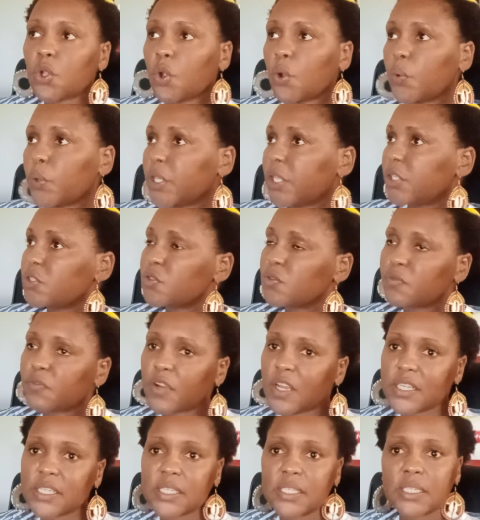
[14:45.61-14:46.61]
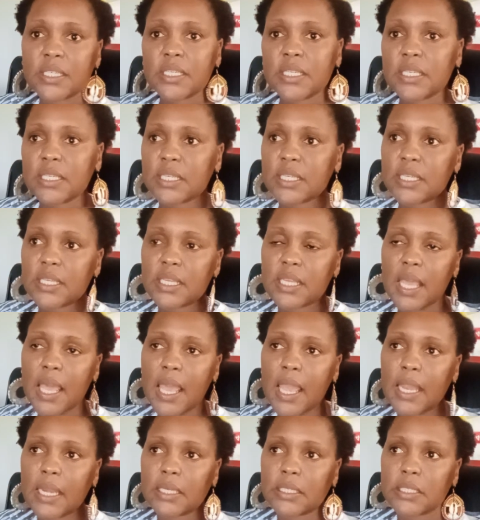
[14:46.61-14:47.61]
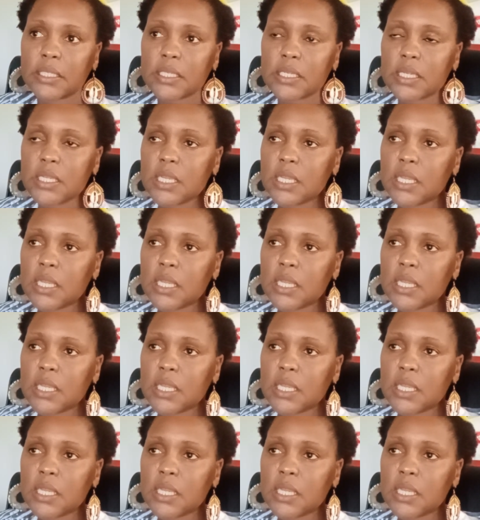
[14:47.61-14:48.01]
going to varsity and